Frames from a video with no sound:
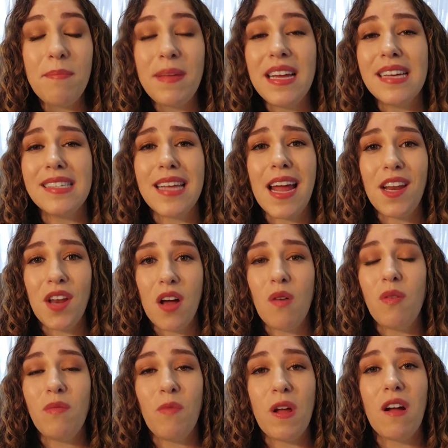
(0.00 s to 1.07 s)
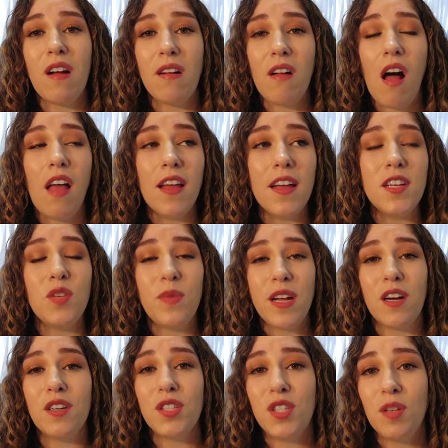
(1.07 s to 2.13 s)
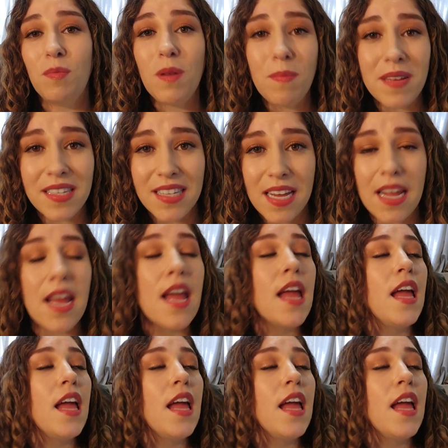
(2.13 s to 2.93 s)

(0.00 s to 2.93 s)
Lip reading: because I know when we are in college, we are super busy